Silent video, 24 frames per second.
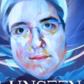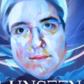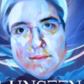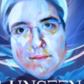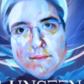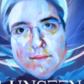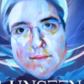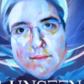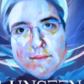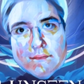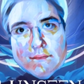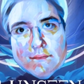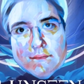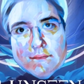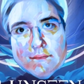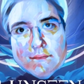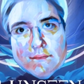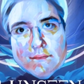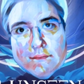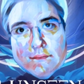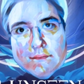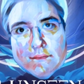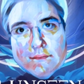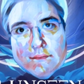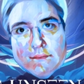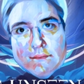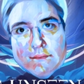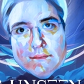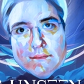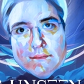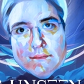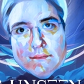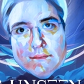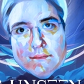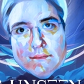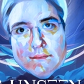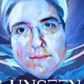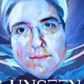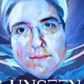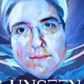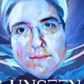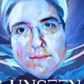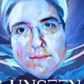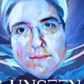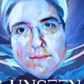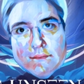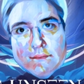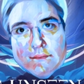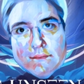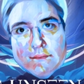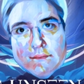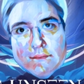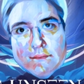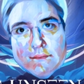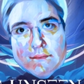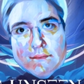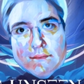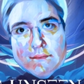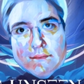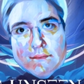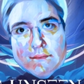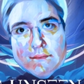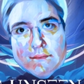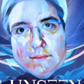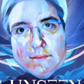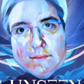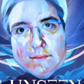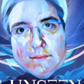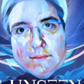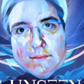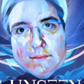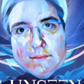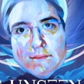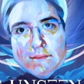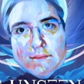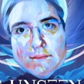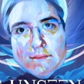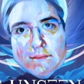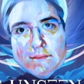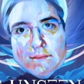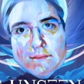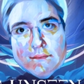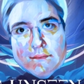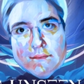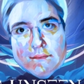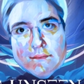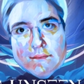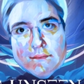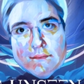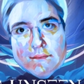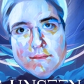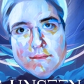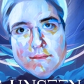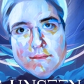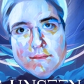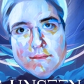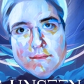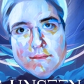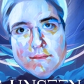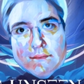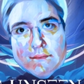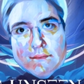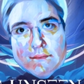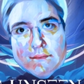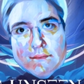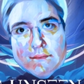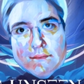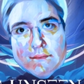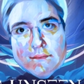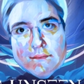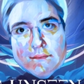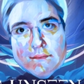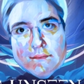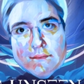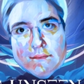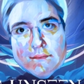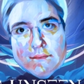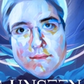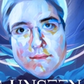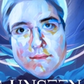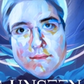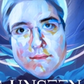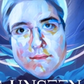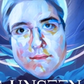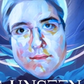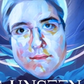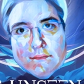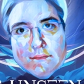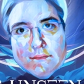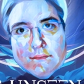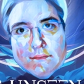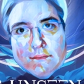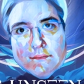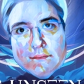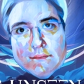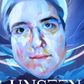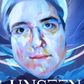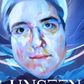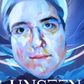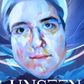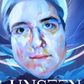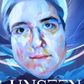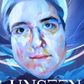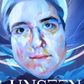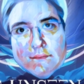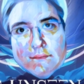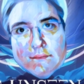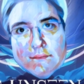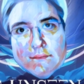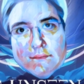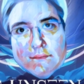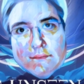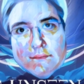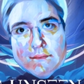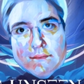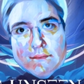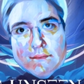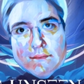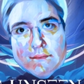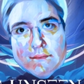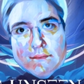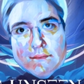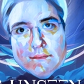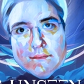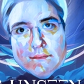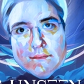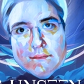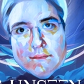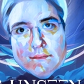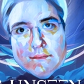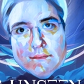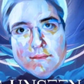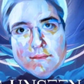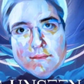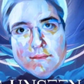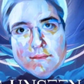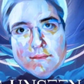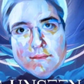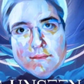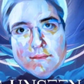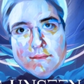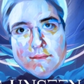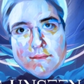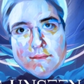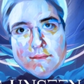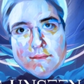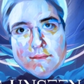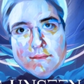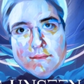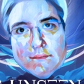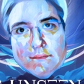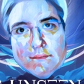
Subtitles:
This is a still picture; no speech is visible.